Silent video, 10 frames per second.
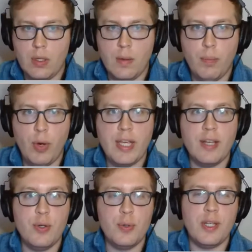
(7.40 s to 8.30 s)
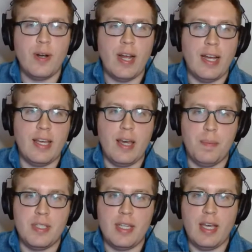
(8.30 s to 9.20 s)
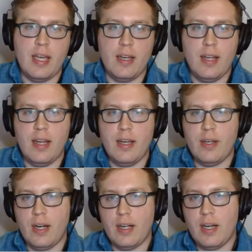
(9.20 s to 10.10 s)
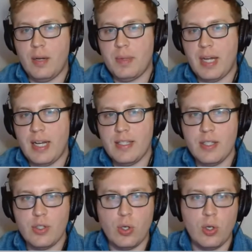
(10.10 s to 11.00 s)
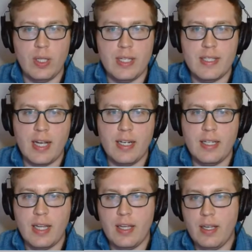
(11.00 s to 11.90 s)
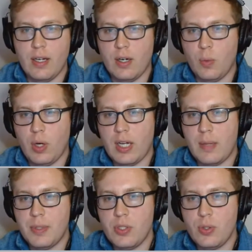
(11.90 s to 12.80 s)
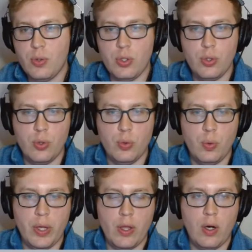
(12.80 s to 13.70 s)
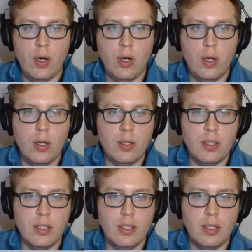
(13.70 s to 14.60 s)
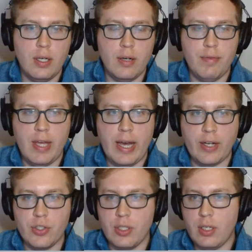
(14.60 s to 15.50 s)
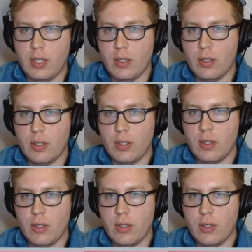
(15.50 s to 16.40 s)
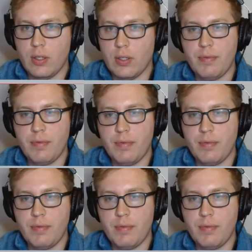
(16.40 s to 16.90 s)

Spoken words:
breaking news here at campus2canton.com. Guys, it's early signing day here. We're coming to you with all of the action here today, all of